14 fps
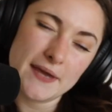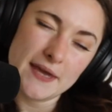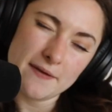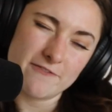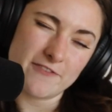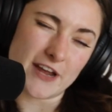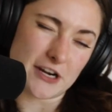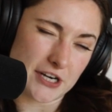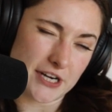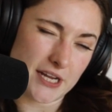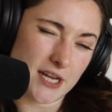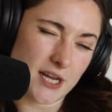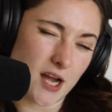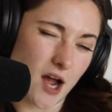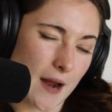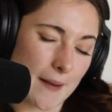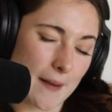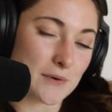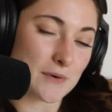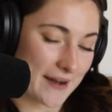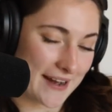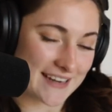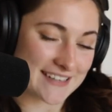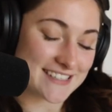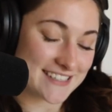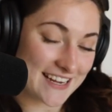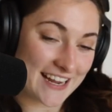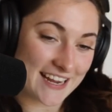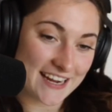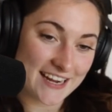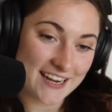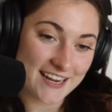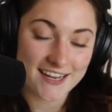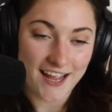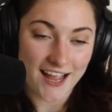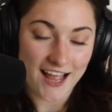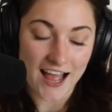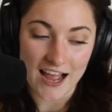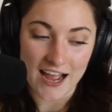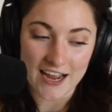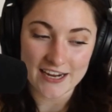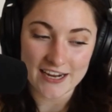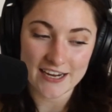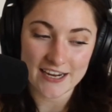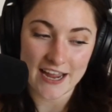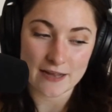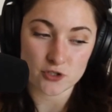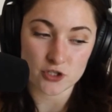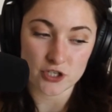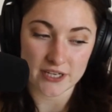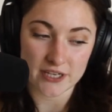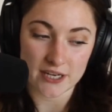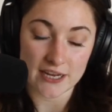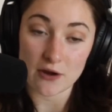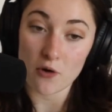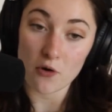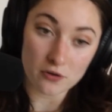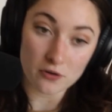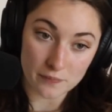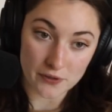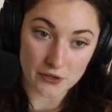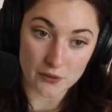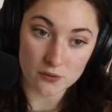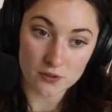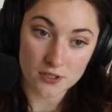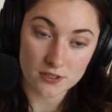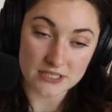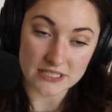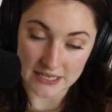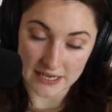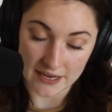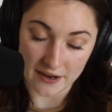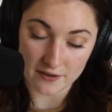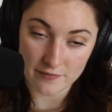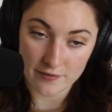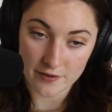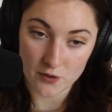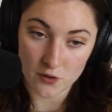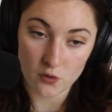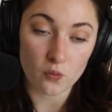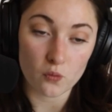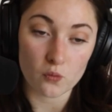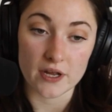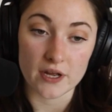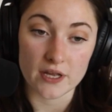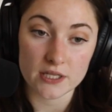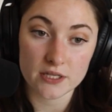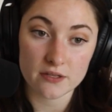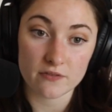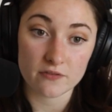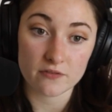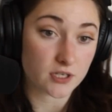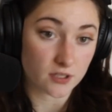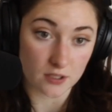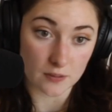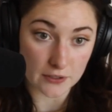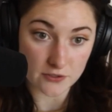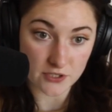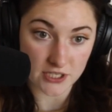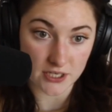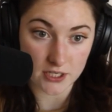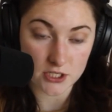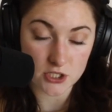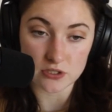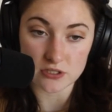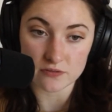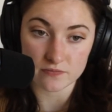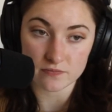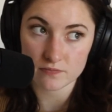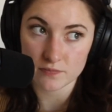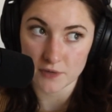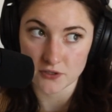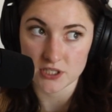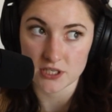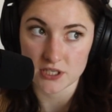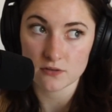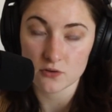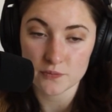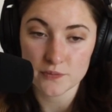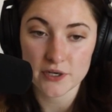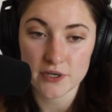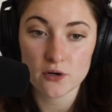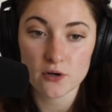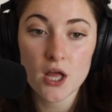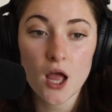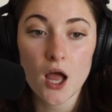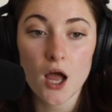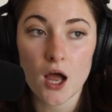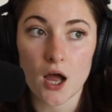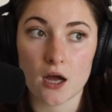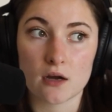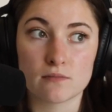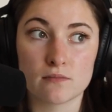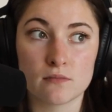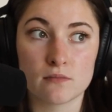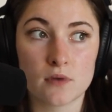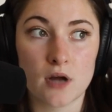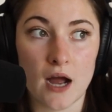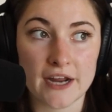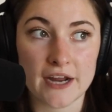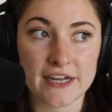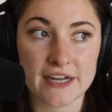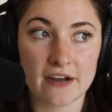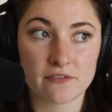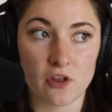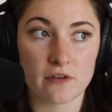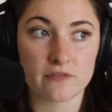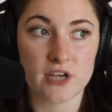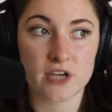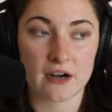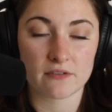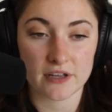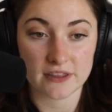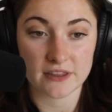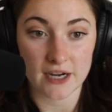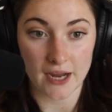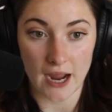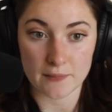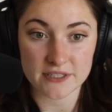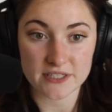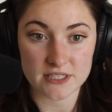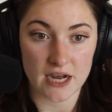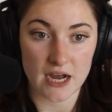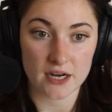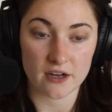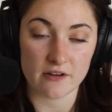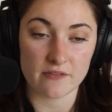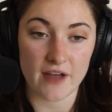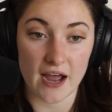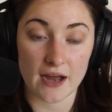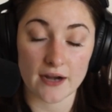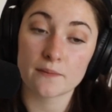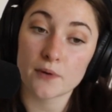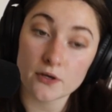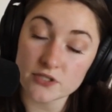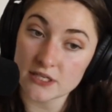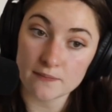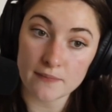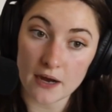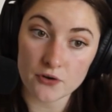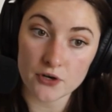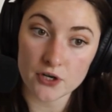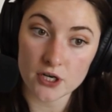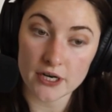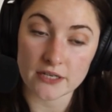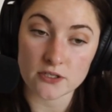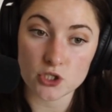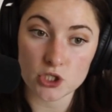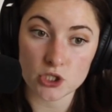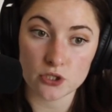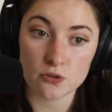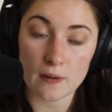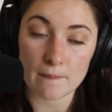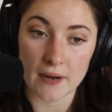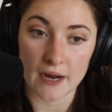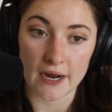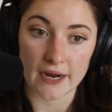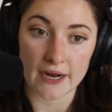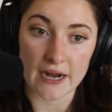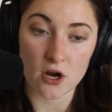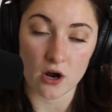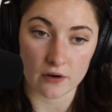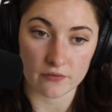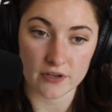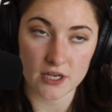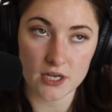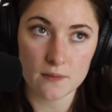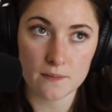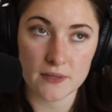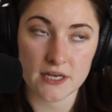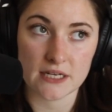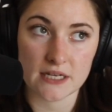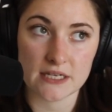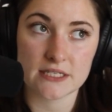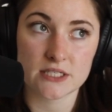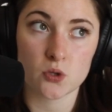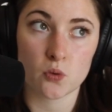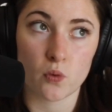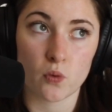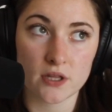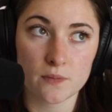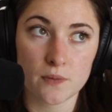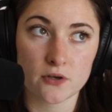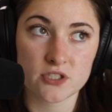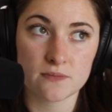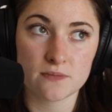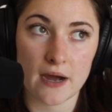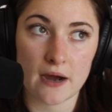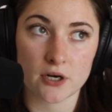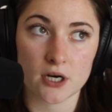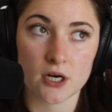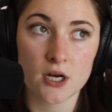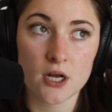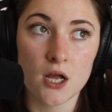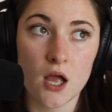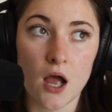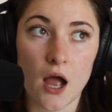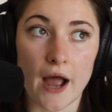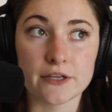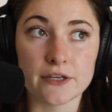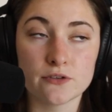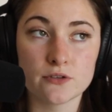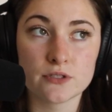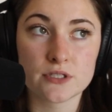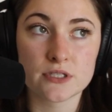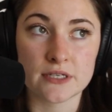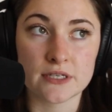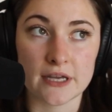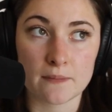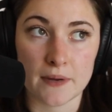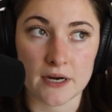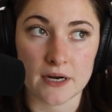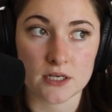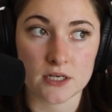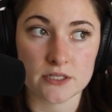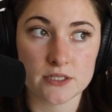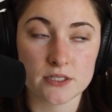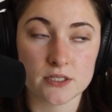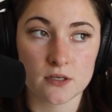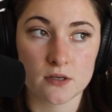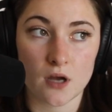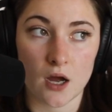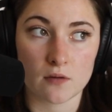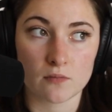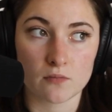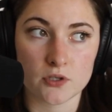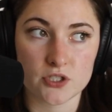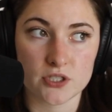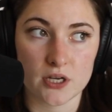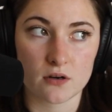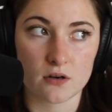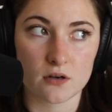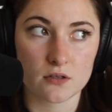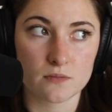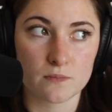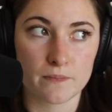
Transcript: Very on brand today. I am drinking a cold brew decaf with vanilla protein in it. So it's a protein cold brew. I have loved kind of like that habit stack of adding protein powder into my coffee because one, the protein powder, I use Nick Bare's, what's that called?